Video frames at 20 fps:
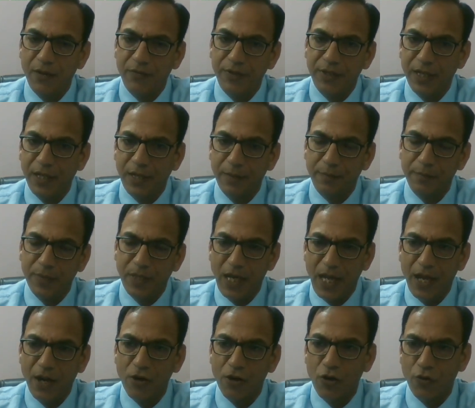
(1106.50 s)
with a
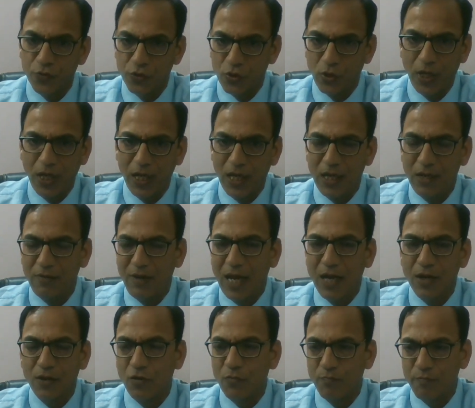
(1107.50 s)
layer of soil,
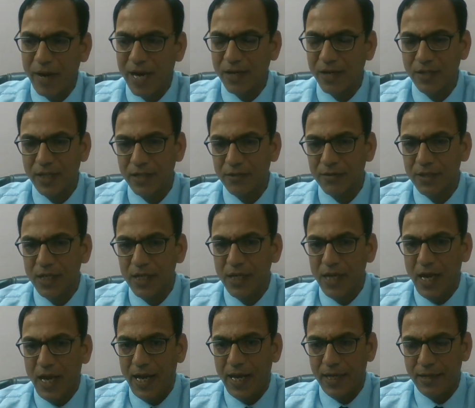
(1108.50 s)
well compacted,
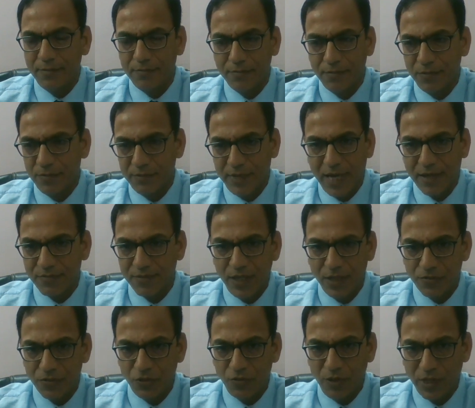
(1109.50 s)
and that's
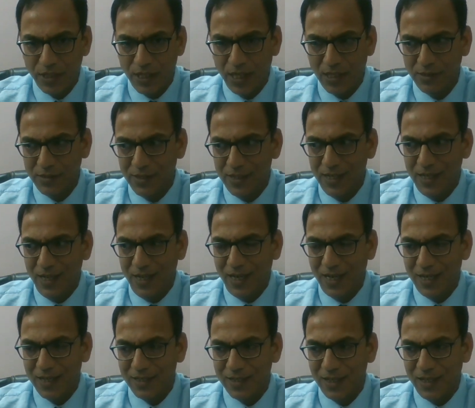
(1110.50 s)
it, you are done.
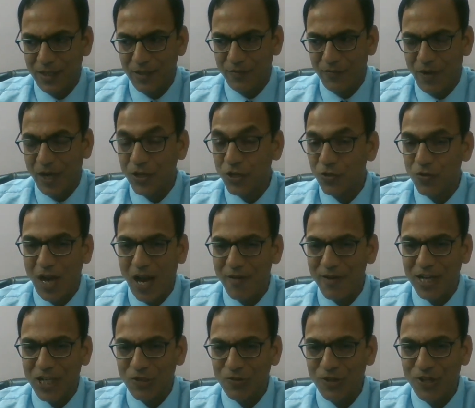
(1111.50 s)
And what you have
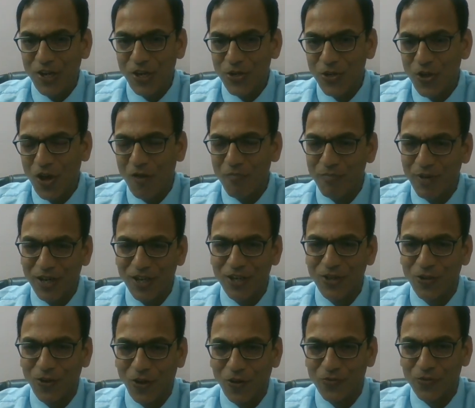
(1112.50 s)
actually done, you have
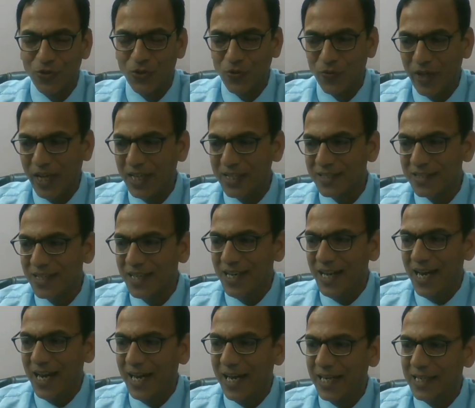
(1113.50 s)
buried all of your waste,
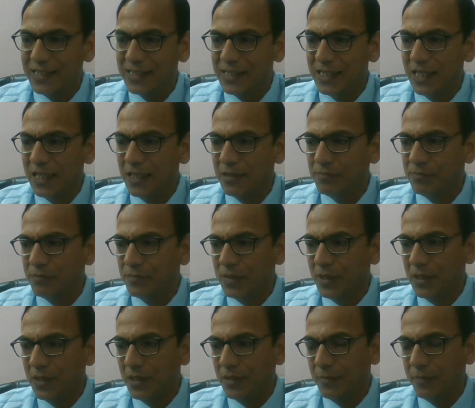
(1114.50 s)
and
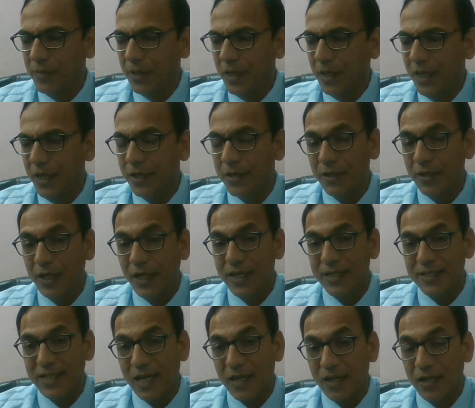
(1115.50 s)
it
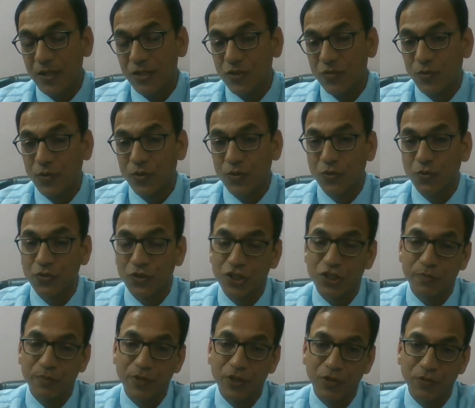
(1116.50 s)
needs at least 4 to
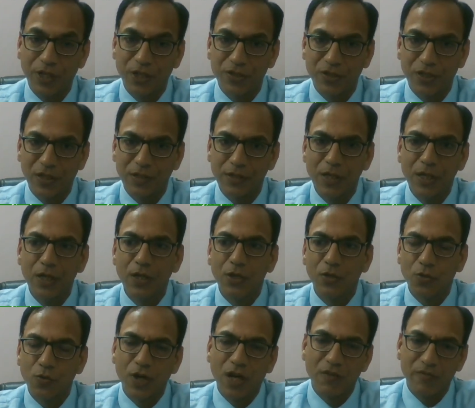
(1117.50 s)
6 month duration
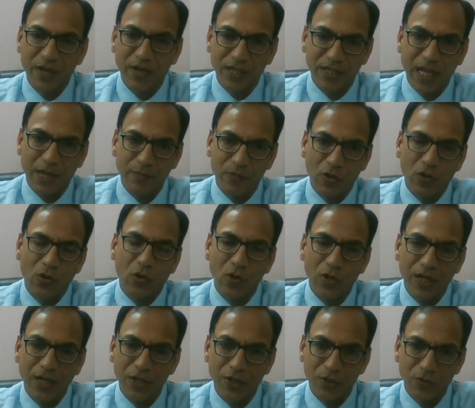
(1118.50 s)
to convert them
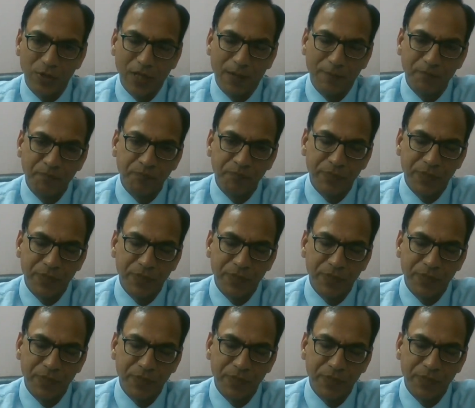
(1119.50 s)
all into the